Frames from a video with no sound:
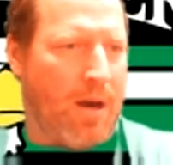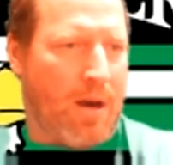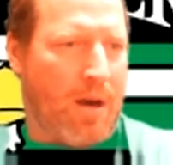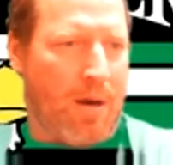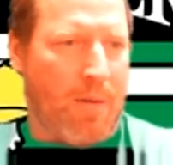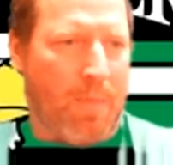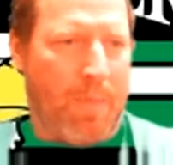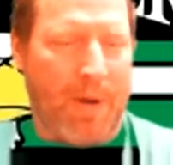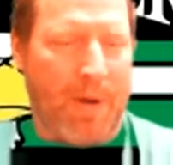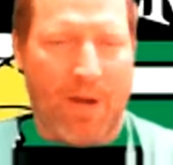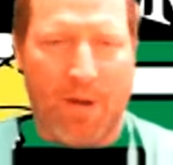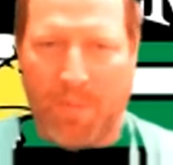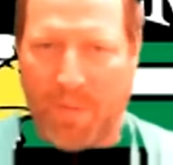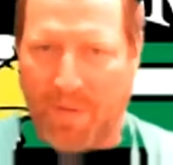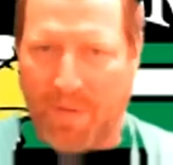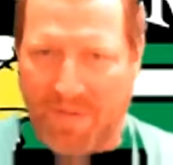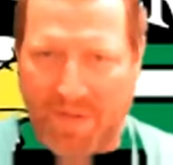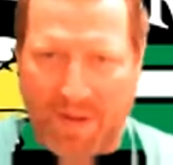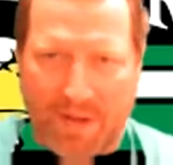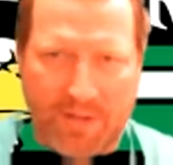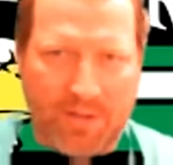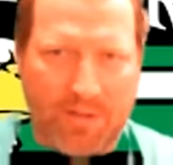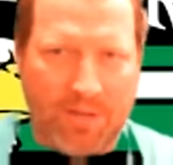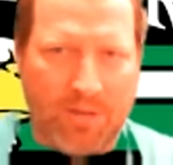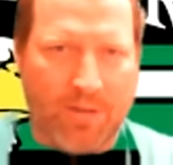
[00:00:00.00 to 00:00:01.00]
our
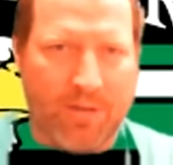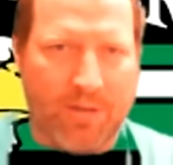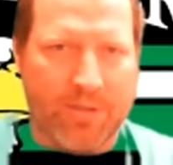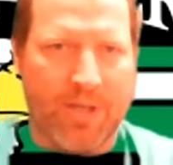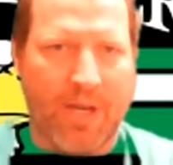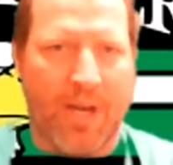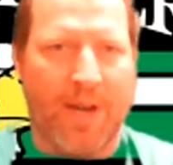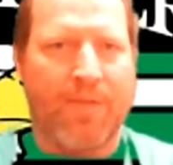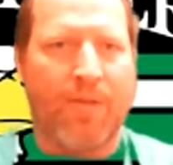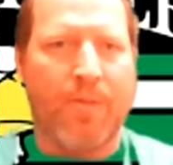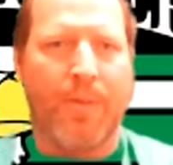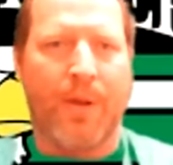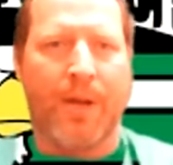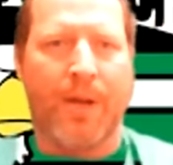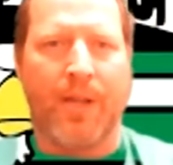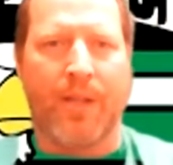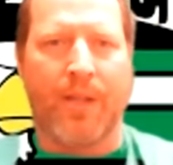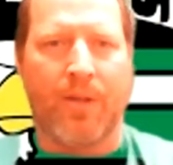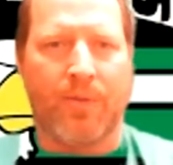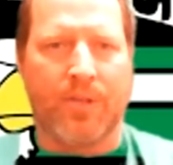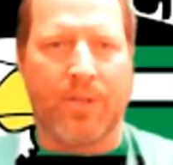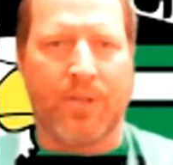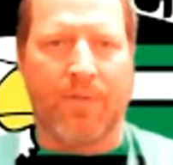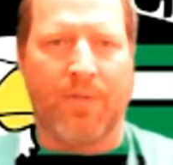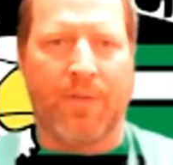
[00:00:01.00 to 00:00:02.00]
paraprofessionals,
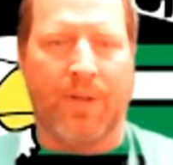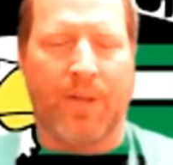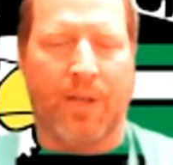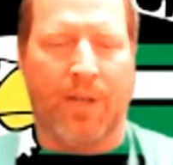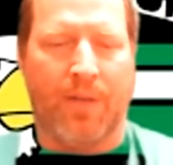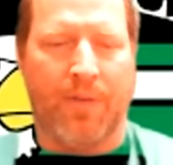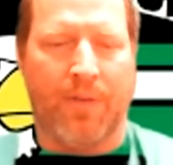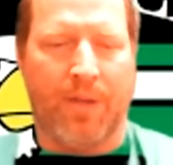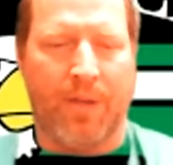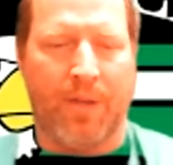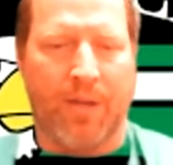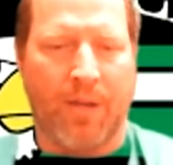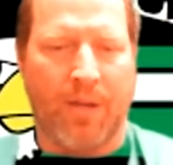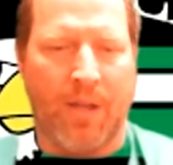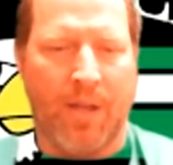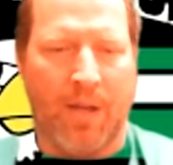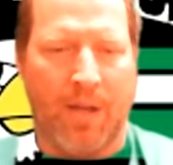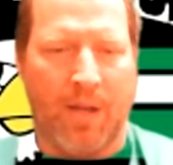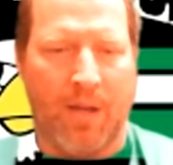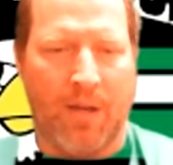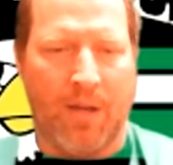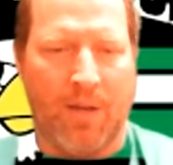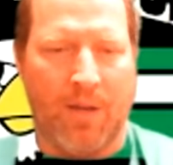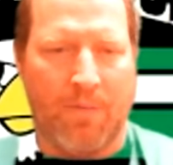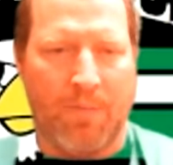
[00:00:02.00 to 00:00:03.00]
everybody that was involved in
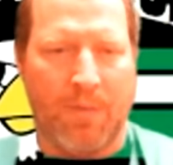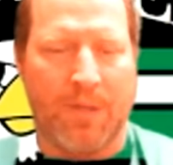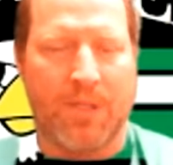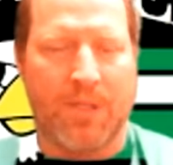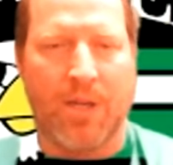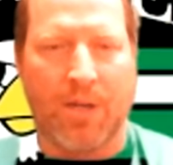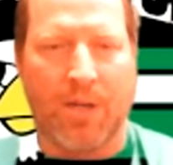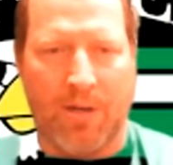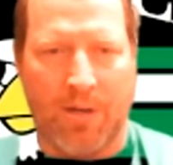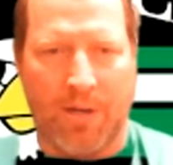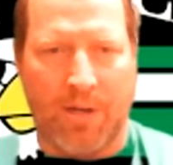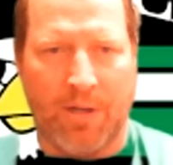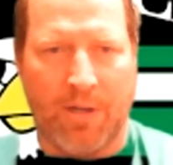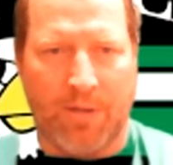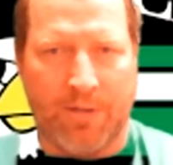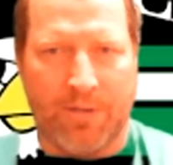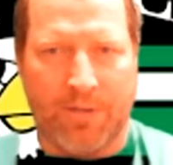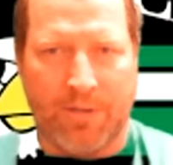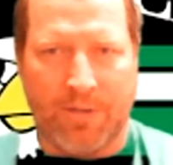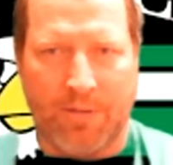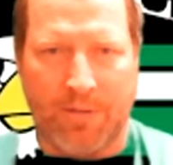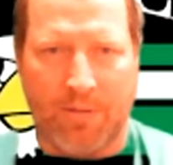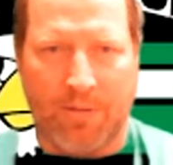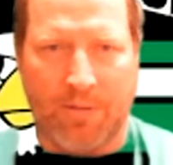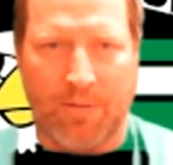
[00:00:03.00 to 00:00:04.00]
getting materials
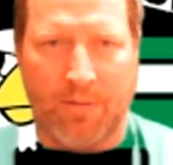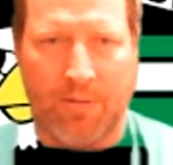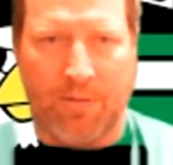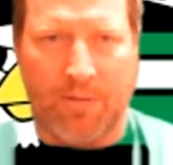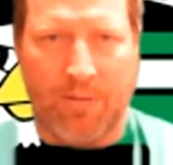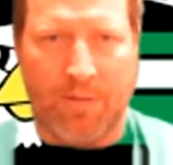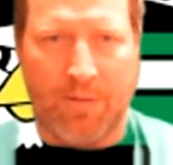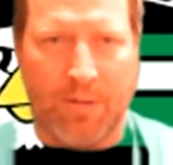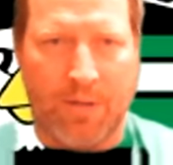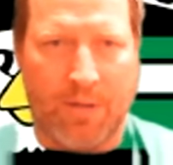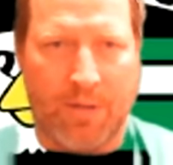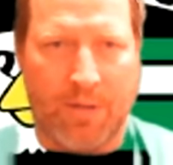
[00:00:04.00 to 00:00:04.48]
to,